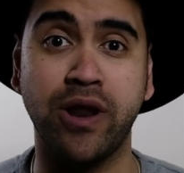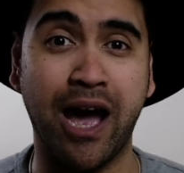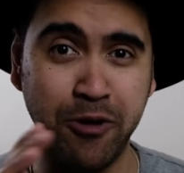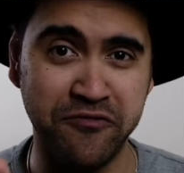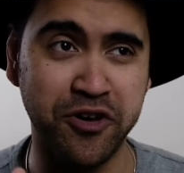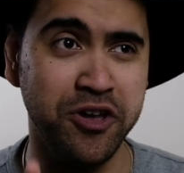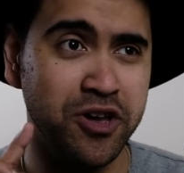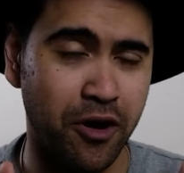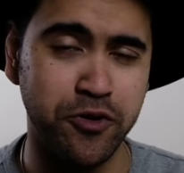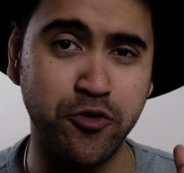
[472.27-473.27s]
However,
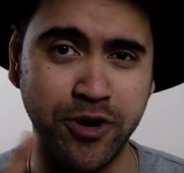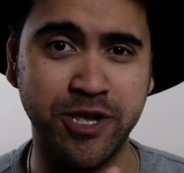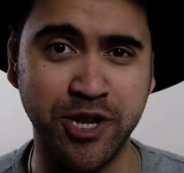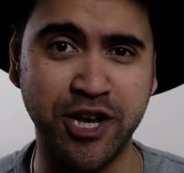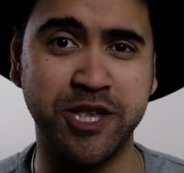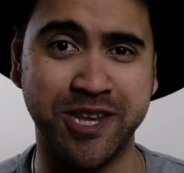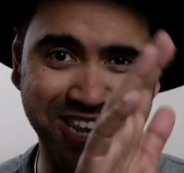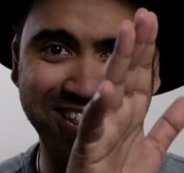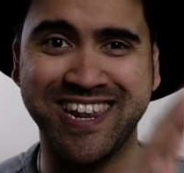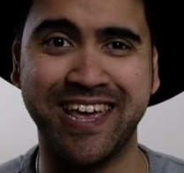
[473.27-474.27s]
I would always suggest to
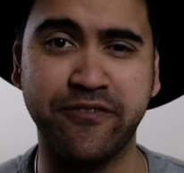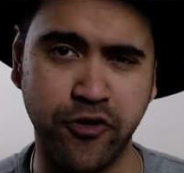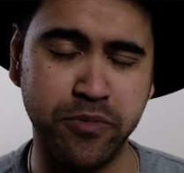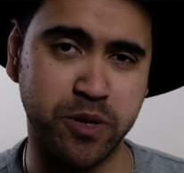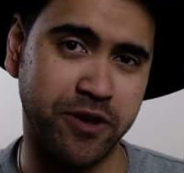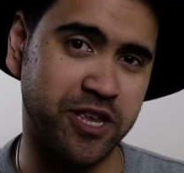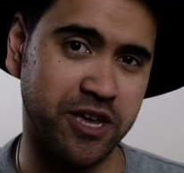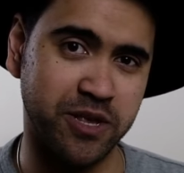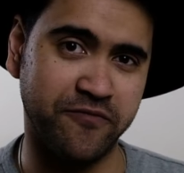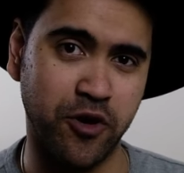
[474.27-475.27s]
disconnect from the
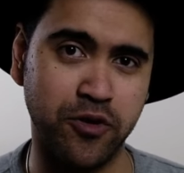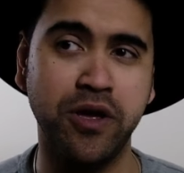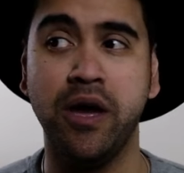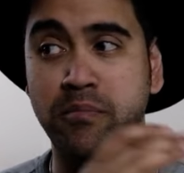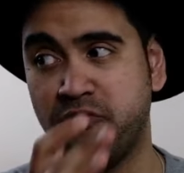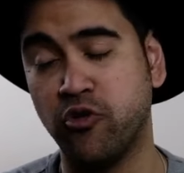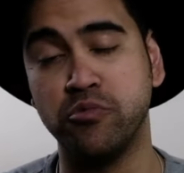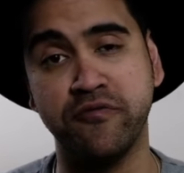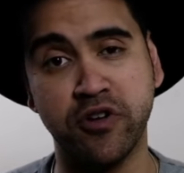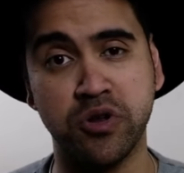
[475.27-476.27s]
spectator's phone before
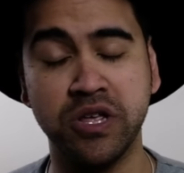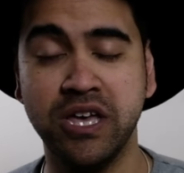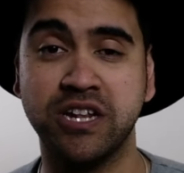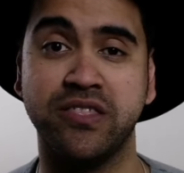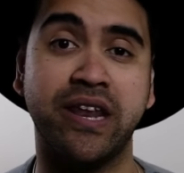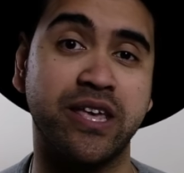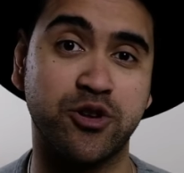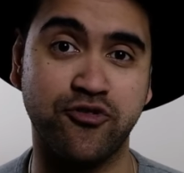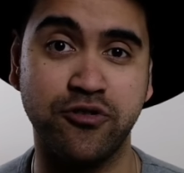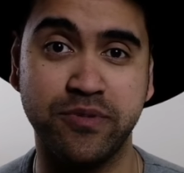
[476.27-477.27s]
moving on to the next
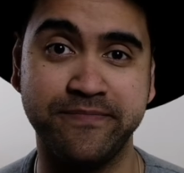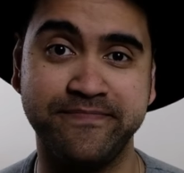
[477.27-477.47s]
group.